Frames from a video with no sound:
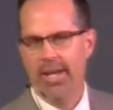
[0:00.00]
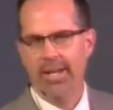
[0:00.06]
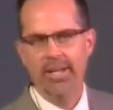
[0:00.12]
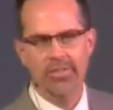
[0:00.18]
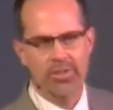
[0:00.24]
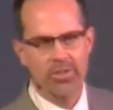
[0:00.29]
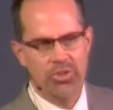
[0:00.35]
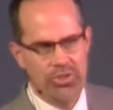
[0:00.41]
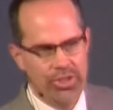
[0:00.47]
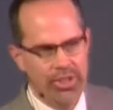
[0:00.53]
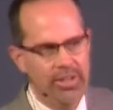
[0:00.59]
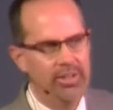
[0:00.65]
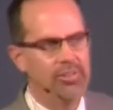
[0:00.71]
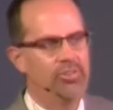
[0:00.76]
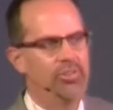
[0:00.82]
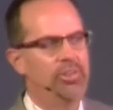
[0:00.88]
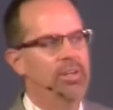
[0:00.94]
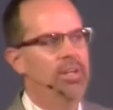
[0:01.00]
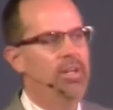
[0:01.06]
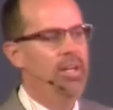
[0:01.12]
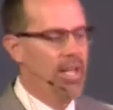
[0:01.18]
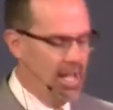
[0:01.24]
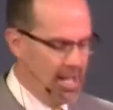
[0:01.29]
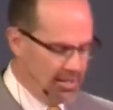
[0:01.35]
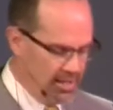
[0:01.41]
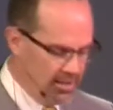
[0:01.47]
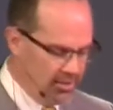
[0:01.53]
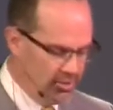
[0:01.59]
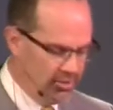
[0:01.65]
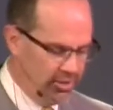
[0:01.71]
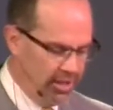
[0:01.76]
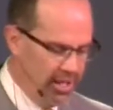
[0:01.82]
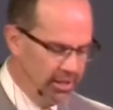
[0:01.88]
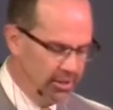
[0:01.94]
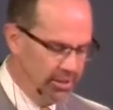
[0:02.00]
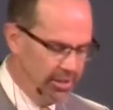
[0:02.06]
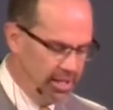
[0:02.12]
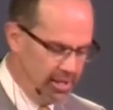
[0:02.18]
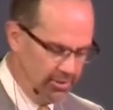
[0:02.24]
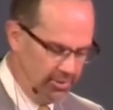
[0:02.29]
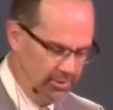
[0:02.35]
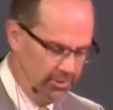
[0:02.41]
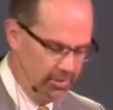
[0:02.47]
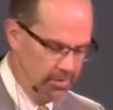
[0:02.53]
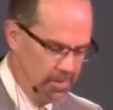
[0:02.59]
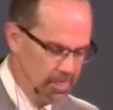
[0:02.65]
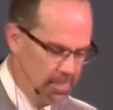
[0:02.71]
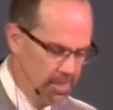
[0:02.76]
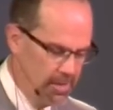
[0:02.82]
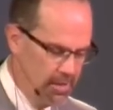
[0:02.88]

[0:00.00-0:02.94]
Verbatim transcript: and in the church and in singleness